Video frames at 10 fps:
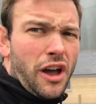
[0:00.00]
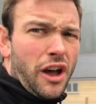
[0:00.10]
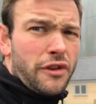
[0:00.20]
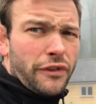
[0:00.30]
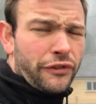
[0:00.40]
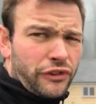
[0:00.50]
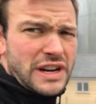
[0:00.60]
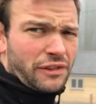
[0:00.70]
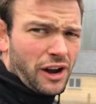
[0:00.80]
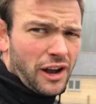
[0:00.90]
over
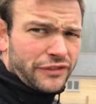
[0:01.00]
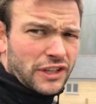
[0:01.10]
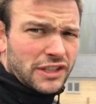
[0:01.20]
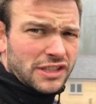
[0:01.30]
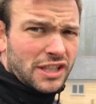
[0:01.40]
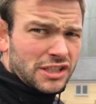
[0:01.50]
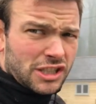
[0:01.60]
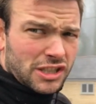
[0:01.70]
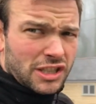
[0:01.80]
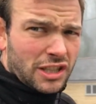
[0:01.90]
3 rafters
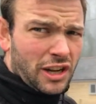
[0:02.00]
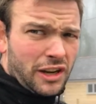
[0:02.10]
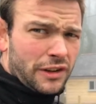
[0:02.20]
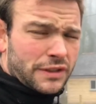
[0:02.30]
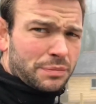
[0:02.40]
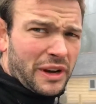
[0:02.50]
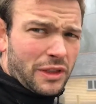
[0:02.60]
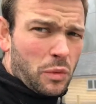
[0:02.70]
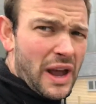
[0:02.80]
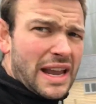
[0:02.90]
just to kind of
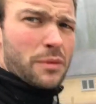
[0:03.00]
spread the weight,